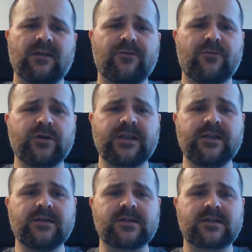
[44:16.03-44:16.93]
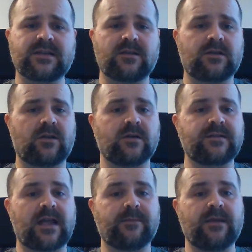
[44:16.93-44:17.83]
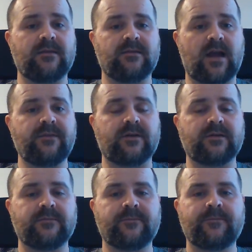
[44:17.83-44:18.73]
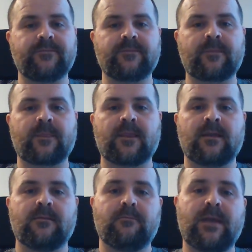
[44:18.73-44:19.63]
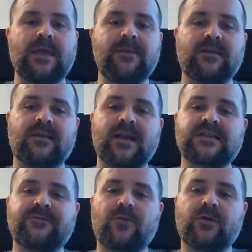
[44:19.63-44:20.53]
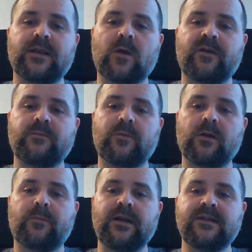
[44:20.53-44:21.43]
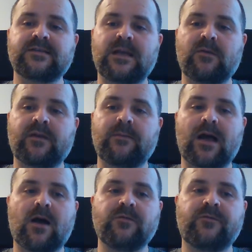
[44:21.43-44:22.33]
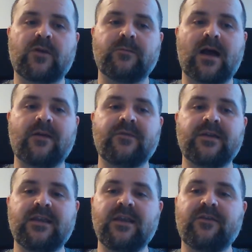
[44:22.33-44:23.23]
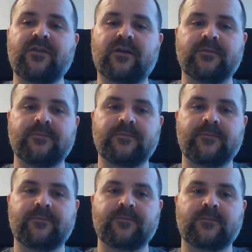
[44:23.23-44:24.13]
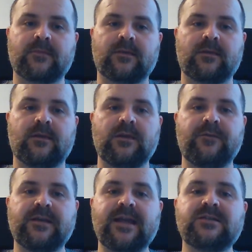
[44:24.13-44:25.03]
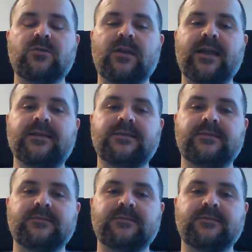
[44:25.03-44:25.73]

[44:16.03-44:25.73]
40 years is not a long time neither. Maybe the next 40 of it will bring some of them out from under the ether, if it ain't too late.